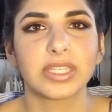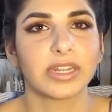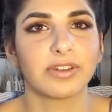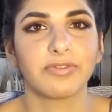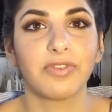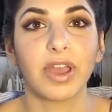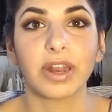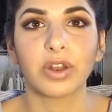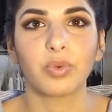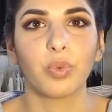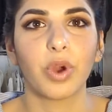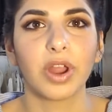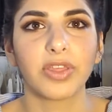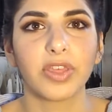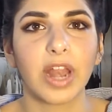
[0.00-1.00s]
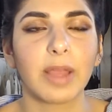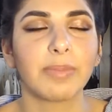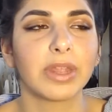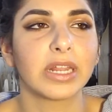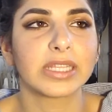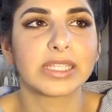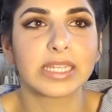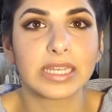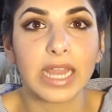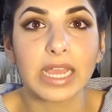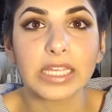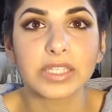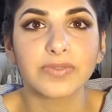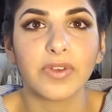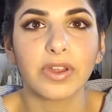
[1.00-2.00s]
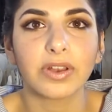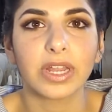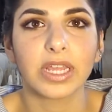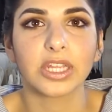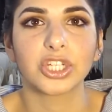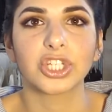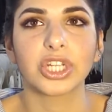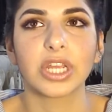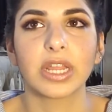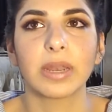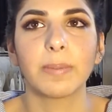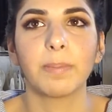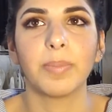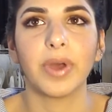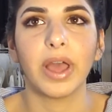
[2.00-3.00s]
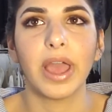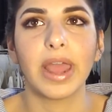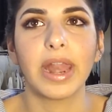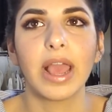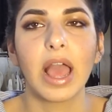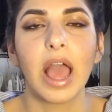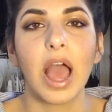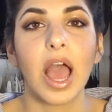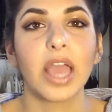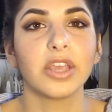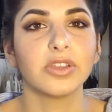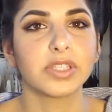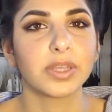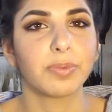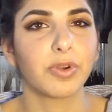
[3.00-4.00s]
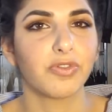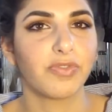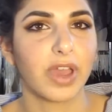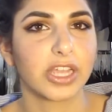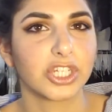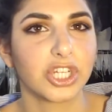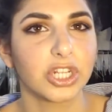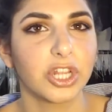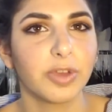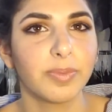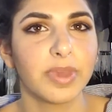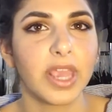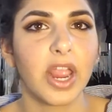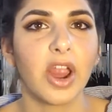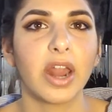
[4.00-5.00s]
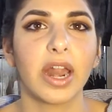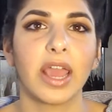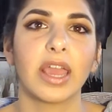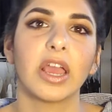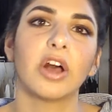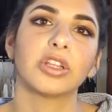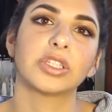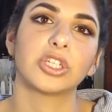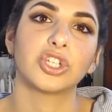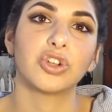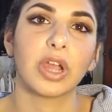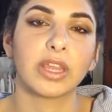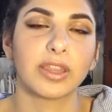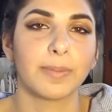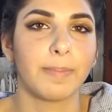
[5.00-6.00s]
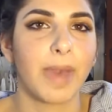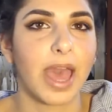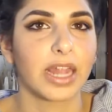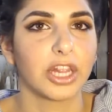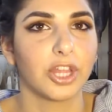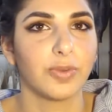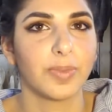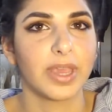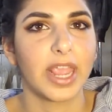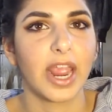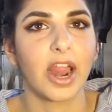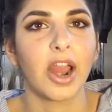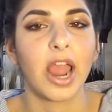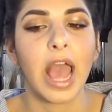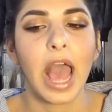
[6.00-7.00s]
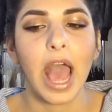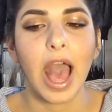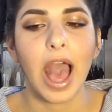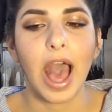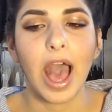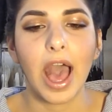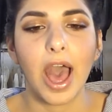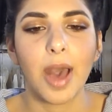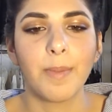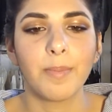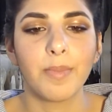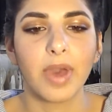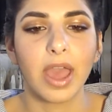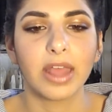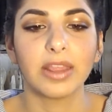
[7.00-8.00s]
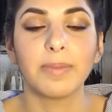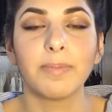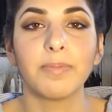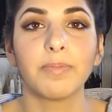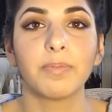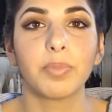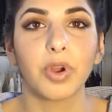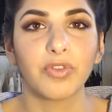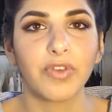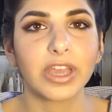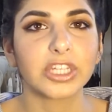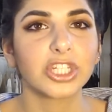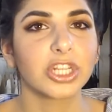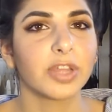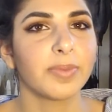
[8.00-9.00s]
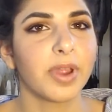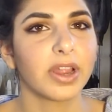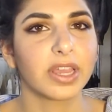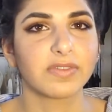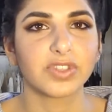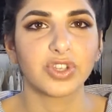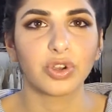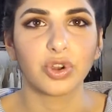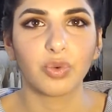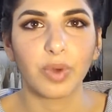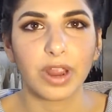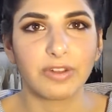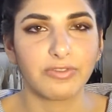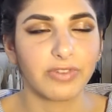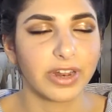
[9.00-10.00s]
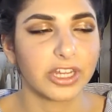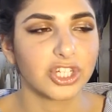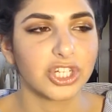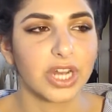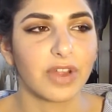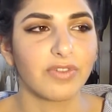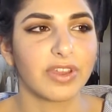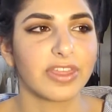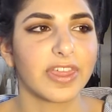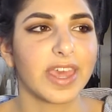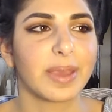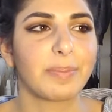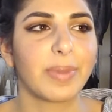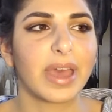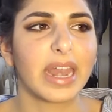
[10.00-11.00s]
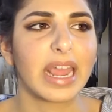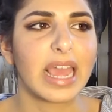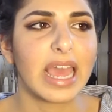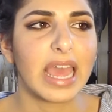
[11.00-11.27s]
didn't find it worth it. I mean, it's a nice foundation, but I used the Perfection Lumiere, and I also tried the Matte Lumiere. And the Perfection Lumiere gives you a great finish and everything, but